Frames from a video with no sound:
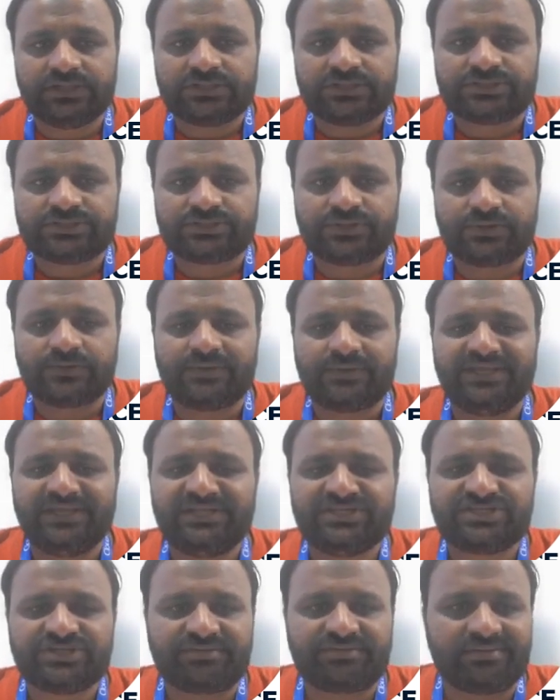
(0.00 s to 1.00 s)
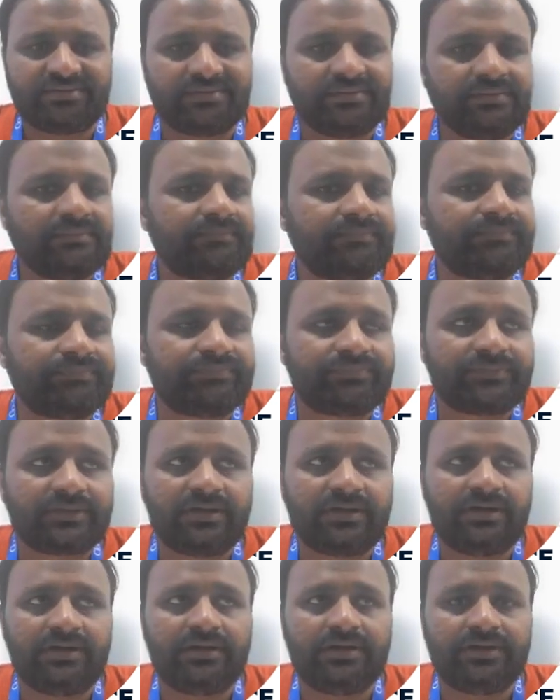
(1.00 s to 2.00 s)
So in general,
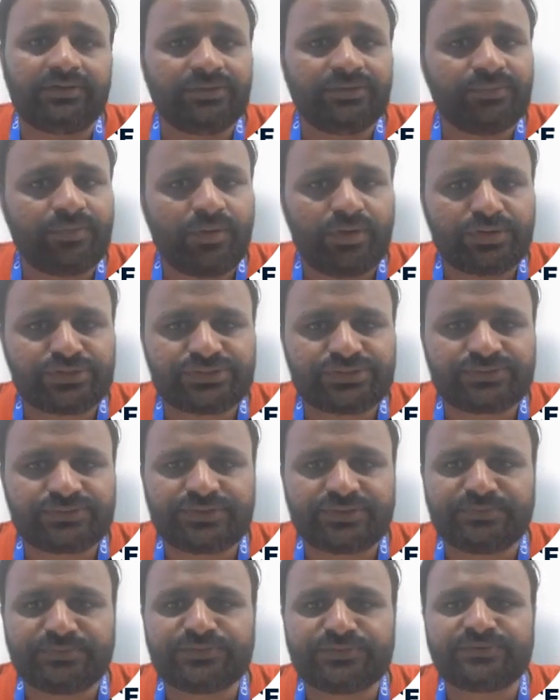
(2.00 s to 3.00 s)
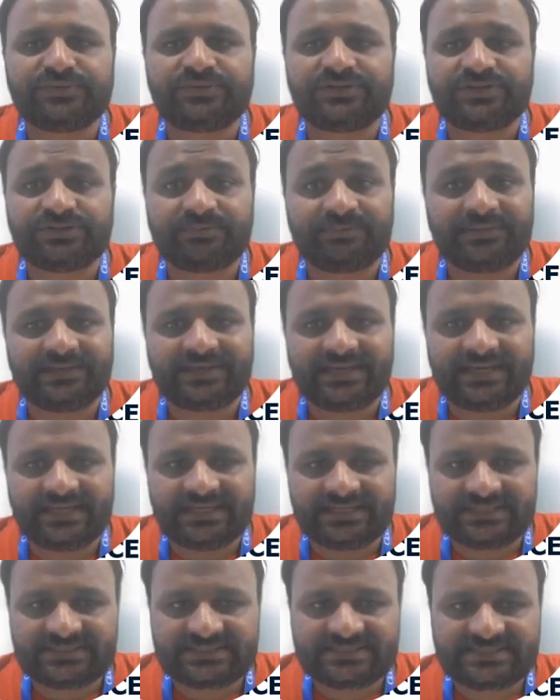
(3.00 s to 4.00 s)
you want to remove
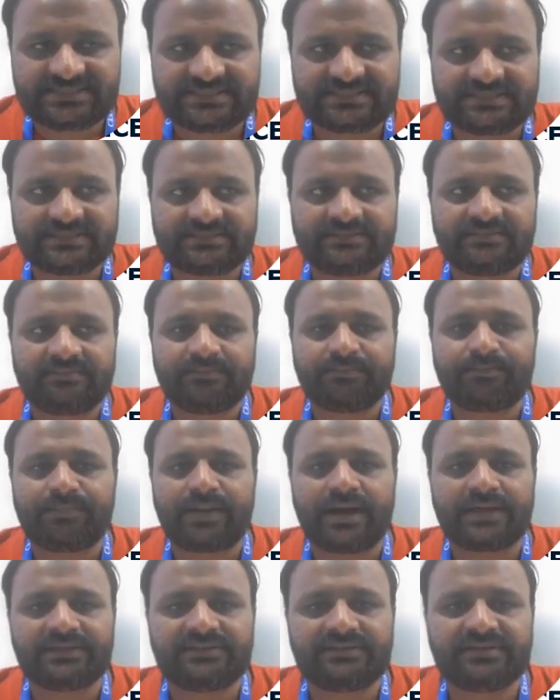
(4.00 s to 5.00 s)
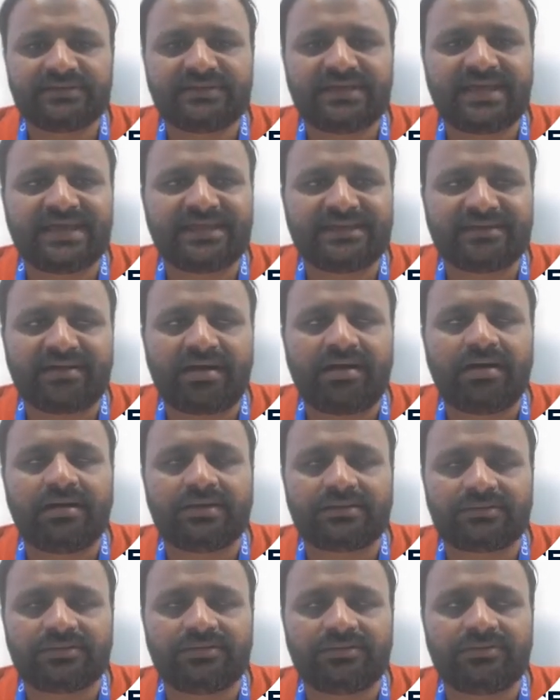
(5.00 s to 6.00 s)
duplicates. Python and
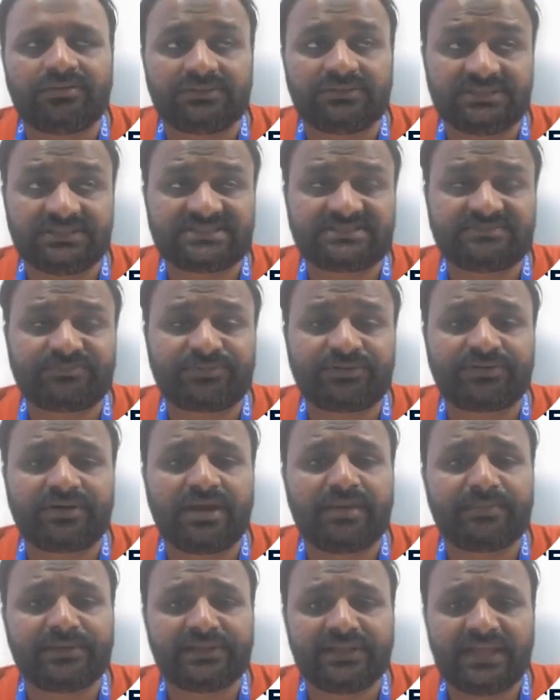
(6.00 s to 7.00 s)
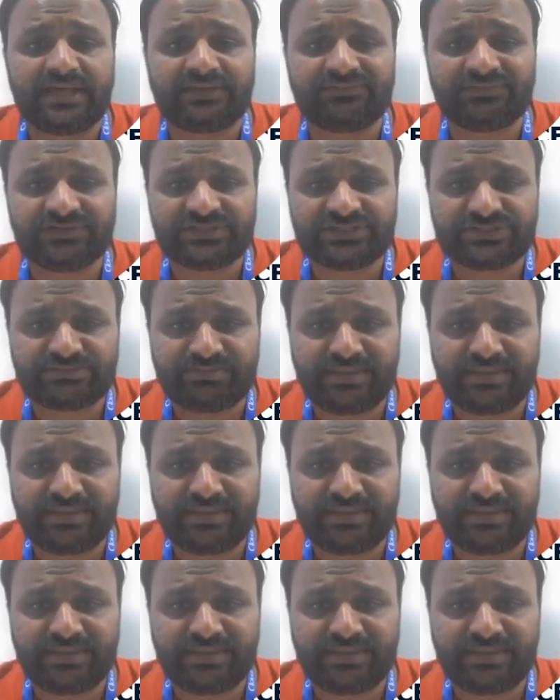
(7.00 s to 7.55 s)
R or this programming language